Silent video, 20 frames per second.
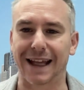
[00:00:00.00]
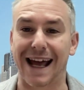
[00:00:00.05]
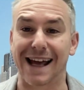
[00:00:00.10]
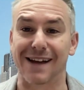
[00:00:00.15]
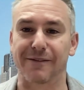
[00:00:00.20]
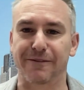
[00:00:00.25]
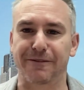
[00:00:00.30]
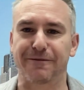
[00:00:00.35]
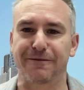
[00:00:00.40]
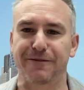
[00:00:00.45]

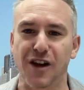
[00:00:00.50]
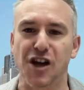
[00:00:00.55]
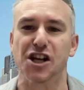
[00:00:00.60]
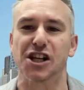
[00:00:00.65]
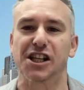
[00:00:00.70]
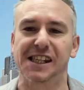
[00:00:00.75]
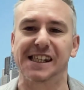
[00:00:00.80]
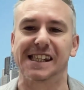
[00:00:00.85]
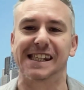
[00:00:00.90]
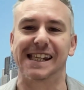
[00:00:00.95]
that
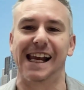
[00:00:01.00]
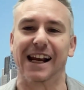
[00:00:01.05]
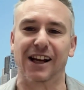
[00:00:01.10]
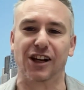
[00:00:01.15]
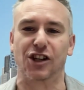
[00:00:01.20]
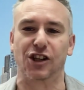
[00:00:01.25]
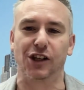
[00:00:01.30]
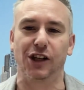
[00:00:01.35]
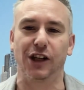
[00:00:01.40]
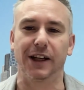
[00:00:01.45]
first
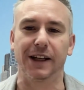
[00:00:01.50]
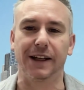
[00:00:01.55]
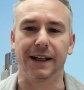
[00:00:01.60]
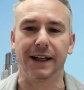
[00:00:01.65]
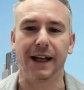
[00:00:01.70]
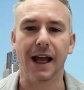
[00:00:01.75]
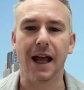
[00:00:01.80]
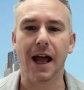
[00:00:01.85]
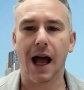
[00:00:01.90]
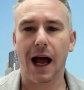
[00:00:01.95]
section